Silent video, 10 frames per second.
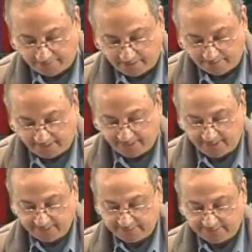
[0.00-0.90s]

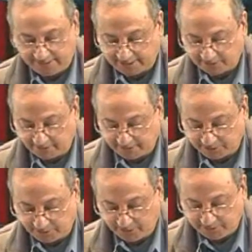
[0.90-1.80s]
Manas, next one is
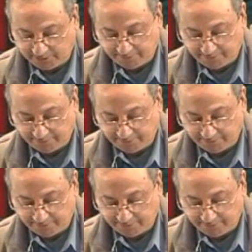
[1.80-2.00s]
yours.